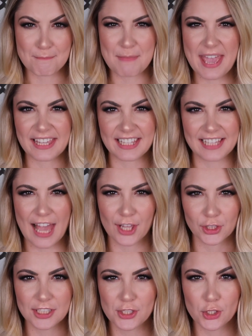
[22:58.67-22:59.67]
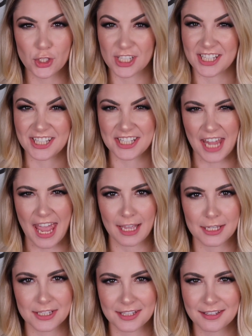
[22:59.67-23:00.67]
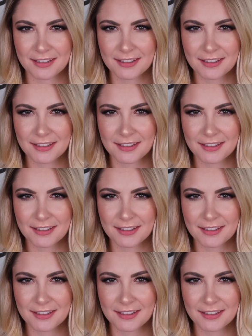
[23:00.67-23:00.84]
Making out leads to sex.